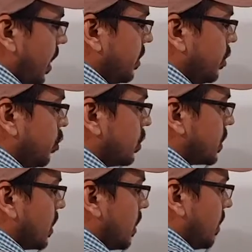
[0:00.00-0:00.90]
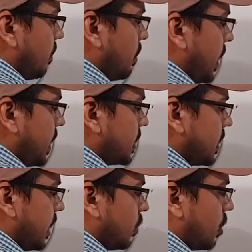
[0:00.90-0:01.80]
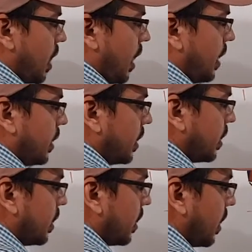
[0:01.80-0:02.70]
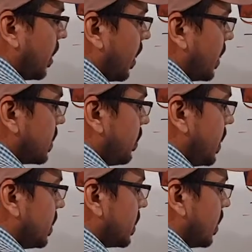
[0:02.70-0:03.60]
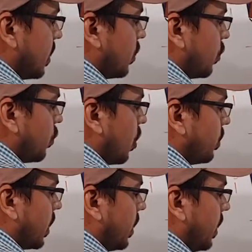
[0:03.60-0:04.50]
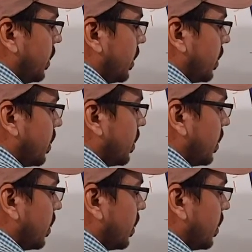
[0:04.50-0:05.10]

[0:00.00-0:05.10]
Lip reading: and use base into height as a means to form the area.